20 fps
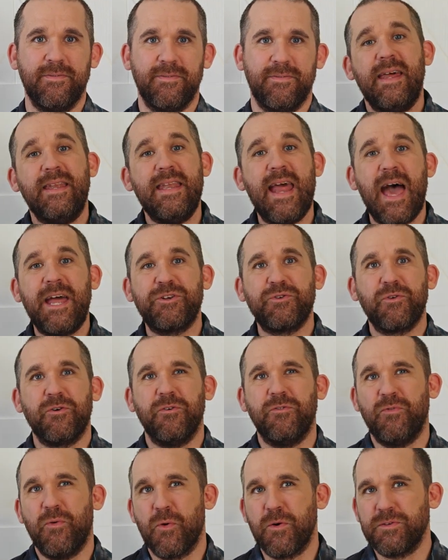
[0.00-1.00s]
Natural
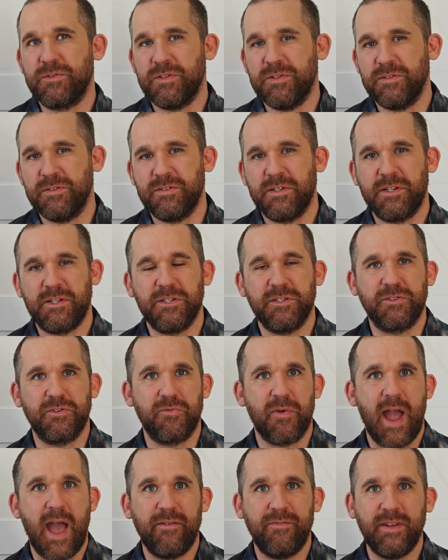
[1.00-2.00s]
forces such as
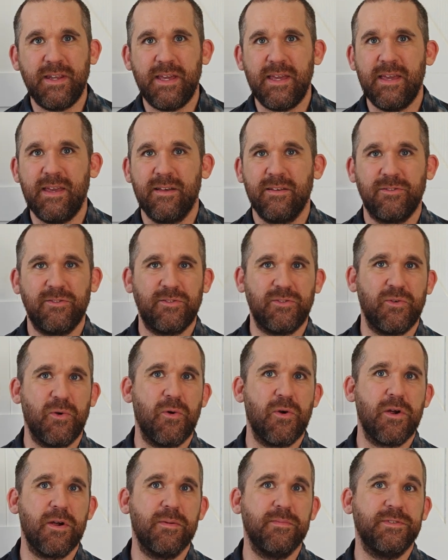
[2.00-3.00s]
gravity,
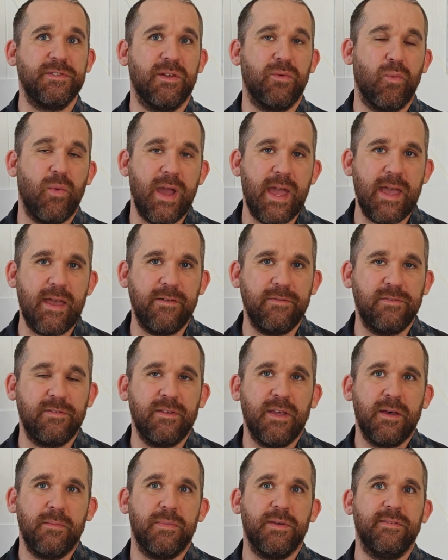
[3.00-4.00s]
storms, and waves
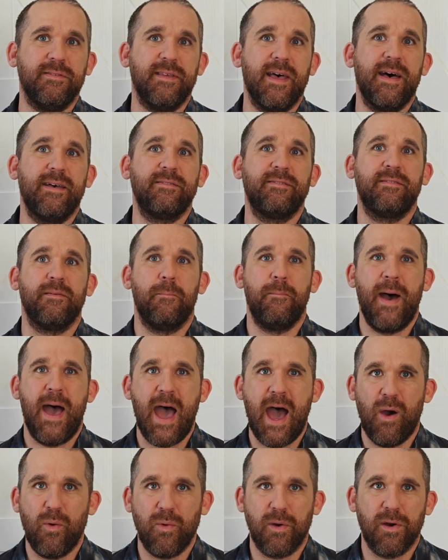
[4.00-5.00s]
possess
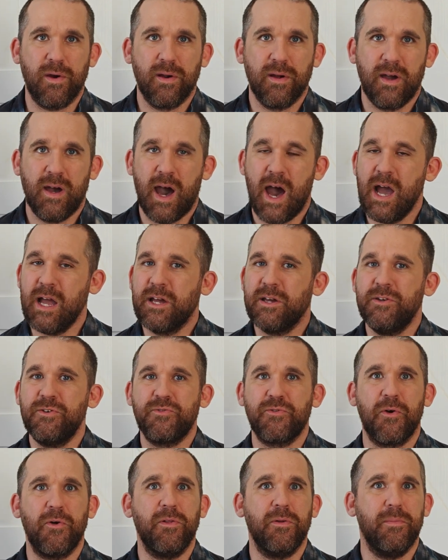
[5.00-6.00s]
power,
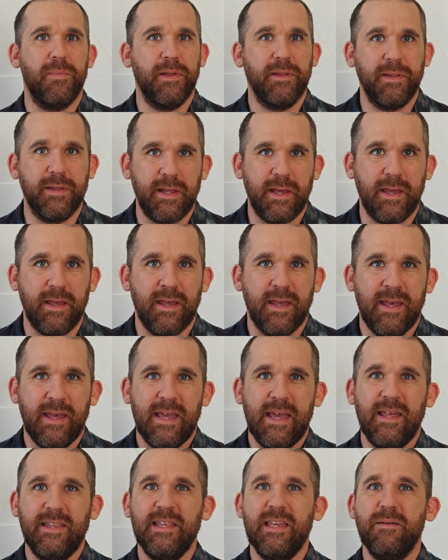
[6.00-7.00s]
uncontrollability,
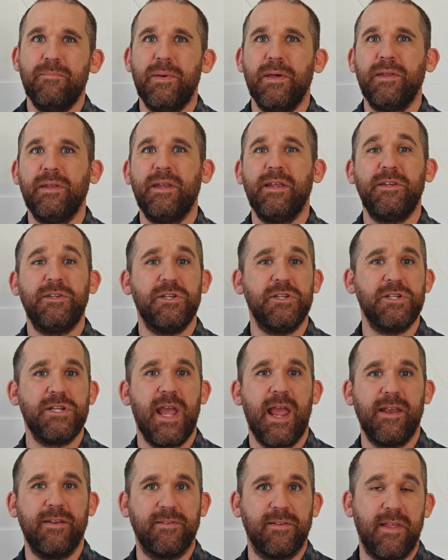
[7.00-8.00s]
and the ability to
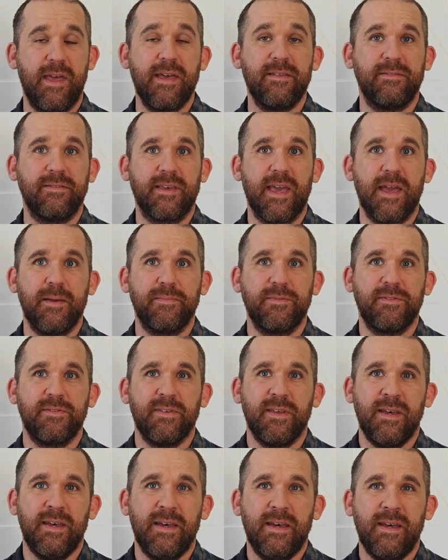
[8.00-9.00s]
change landscapes.